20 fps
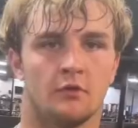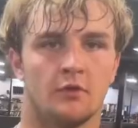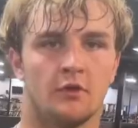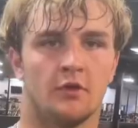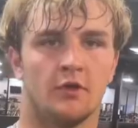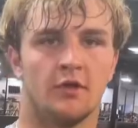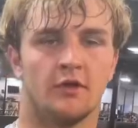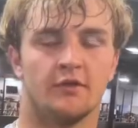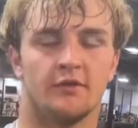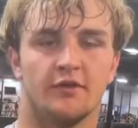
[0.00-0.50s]

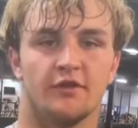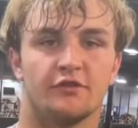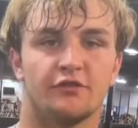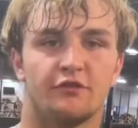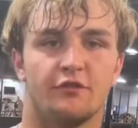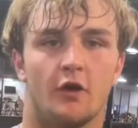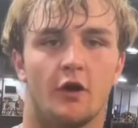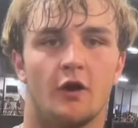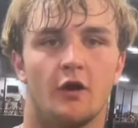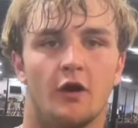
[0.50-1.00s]
This fall,
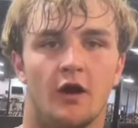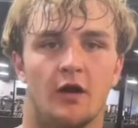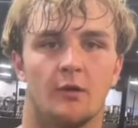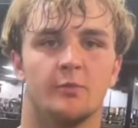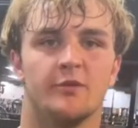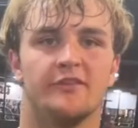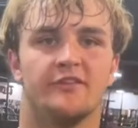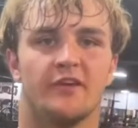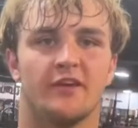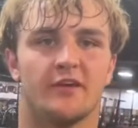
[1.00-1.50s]
I'll be
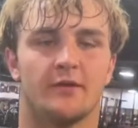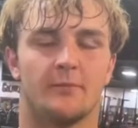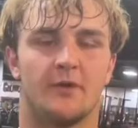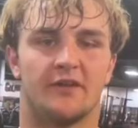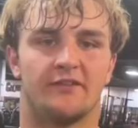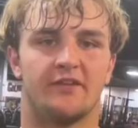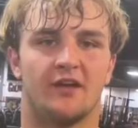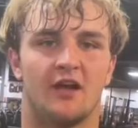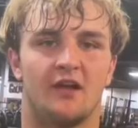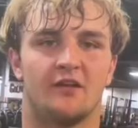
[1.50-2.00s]
taking my
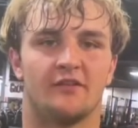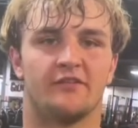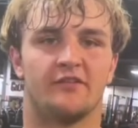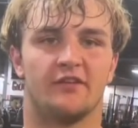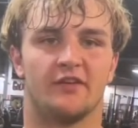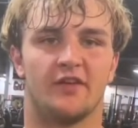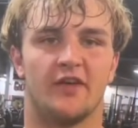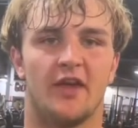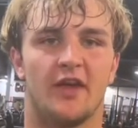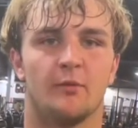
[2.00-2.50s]
talents to
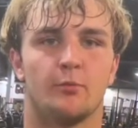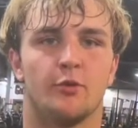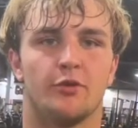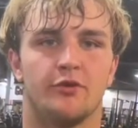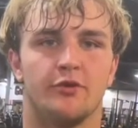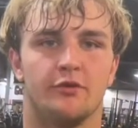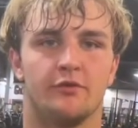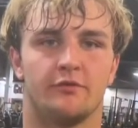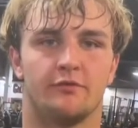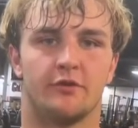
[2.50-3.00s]
Campbell
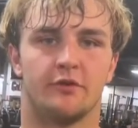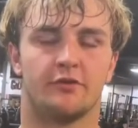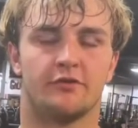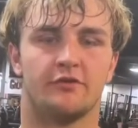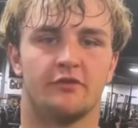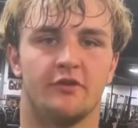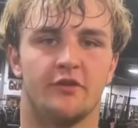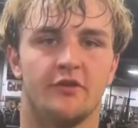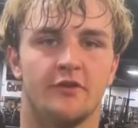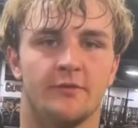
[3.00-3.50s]
University,
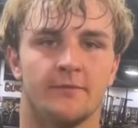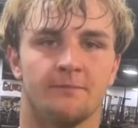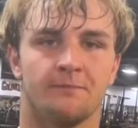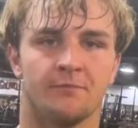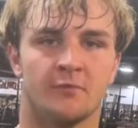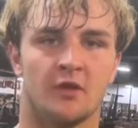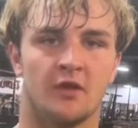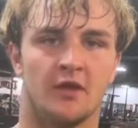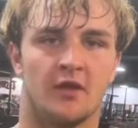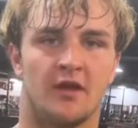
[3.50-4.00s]
and
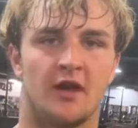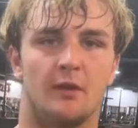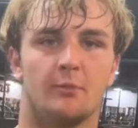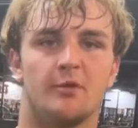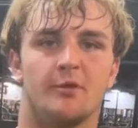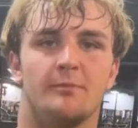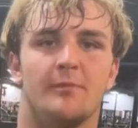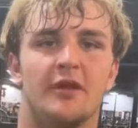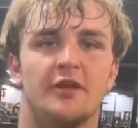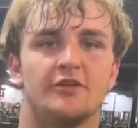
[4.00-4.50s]
I'll be
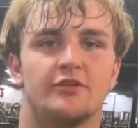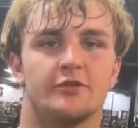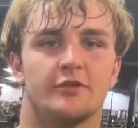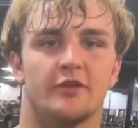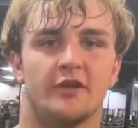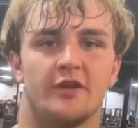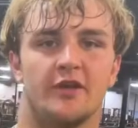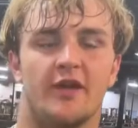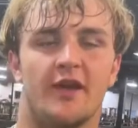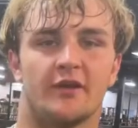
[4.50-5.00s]
majoring in
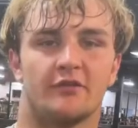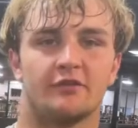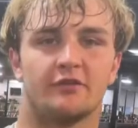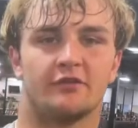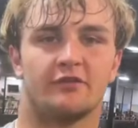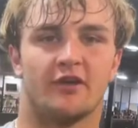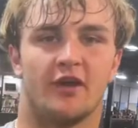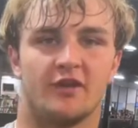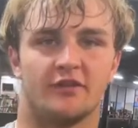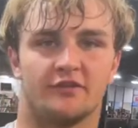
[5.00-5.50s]
exercise
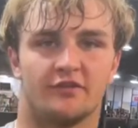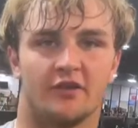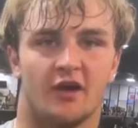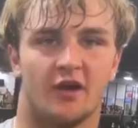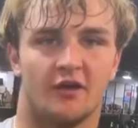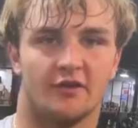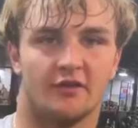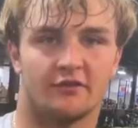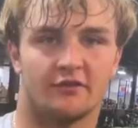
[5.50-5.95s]
science.